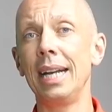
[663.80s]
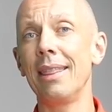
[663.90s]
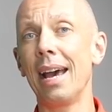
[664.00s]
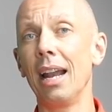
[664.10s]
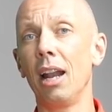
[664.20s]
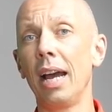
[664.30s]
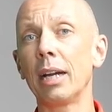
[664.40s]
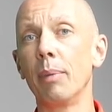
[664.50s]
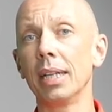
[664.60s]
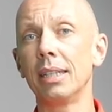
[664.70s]
hit that
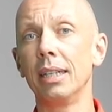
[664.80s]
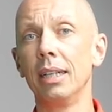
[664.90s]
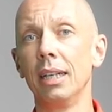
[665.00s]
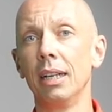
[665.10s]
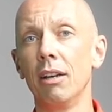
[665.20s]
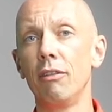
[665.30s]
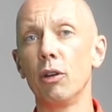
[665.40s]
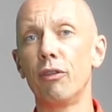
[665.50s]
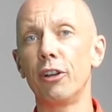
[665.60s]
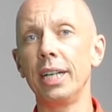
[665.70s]
like button. Feel
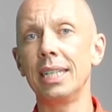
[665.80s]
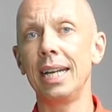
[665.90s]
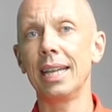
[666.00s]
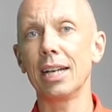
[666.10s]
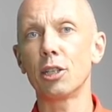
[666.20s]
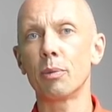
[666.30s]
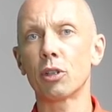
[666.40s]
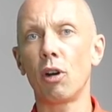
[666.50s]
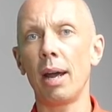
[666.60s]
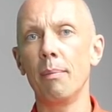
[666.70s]
free to hit that
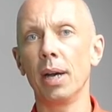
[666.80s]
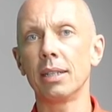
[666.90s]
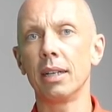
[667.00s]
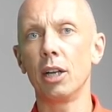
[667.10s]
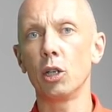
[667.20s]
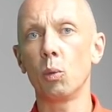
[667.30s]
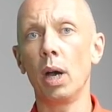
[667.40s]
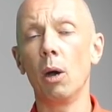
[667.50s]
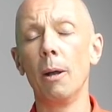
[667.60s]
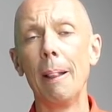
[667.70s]
subscribe button as
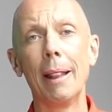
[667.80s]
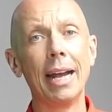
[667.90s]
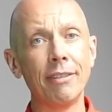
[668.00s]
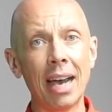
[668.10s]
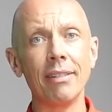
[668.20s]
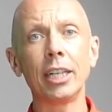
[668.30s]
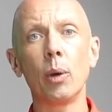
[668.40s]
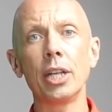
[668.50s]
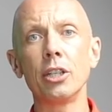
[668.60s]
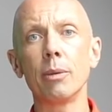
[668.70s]
well. If you have any
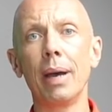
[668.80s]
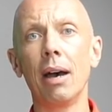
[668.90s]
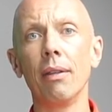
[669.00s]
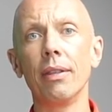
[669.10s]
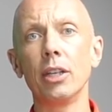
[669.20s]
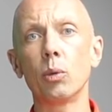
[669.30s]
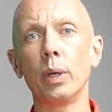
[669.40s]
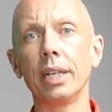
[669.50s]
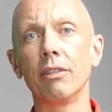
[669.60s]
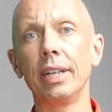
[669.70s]
questions about this
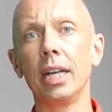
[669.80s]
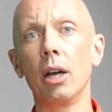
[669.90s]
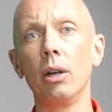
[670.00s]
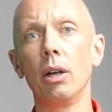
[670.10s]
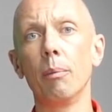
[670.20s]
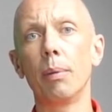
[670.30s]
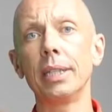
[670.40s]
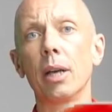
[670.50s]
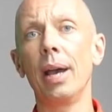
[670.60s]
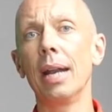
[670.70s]
week's video,
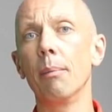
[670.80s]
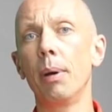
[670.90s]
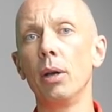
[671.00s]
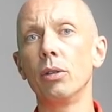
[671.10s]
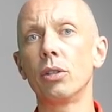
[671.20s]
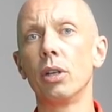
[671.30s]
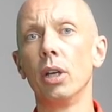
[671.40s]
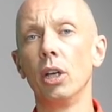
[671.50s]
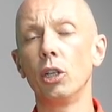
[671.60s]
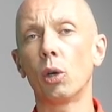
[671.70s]
please go ahead and post
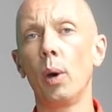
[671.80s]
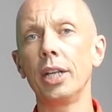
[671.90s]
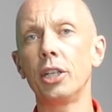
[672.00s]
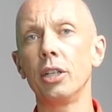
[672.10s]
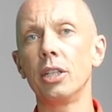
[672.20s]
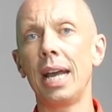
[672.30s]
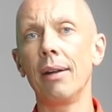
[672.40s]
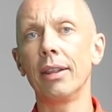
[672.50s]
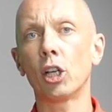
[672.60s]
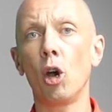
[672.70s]
your questions
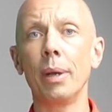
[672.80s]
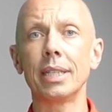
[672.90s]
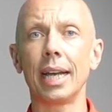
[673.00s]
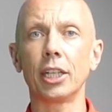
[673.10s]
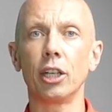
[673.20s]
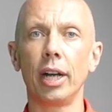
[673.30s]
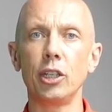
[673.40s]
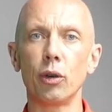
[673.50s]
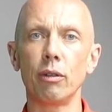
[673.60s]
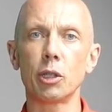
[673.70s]
down in the comments section. I
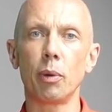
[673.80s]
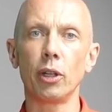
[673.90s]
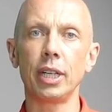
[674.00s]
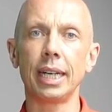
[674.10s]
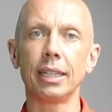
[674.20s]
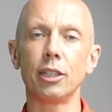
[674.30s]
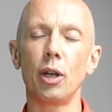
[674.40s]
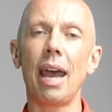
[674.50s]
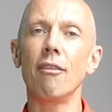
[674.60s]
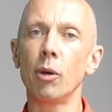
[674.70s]
enjoy responding to
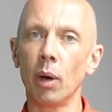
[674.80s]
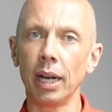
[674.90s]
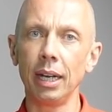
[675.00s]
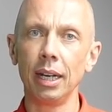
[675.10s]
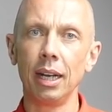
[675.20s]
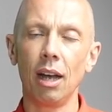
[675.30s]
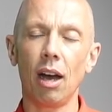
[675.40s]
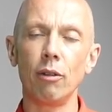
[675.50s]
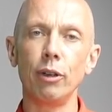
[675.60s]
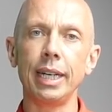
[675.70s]
everyone.
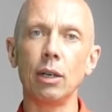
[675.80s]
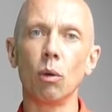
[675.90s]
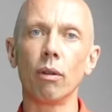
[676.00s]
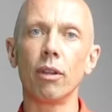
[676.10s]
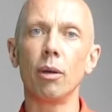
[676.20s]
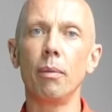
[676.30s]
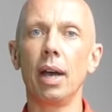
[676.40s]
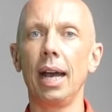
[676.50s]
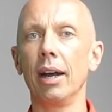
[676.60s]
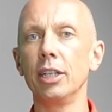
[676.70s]
I read all of them
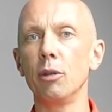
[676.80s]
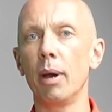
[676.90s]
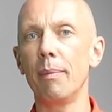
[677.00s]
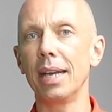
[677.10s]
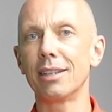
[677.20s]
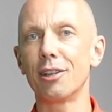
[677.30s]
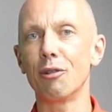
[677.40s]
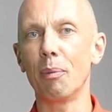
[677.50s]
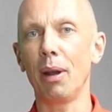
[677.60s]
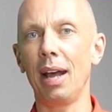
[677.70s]
and I do my best to
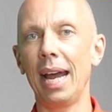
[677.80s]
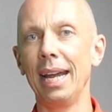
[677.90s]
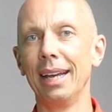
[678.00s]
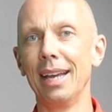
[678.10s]
reply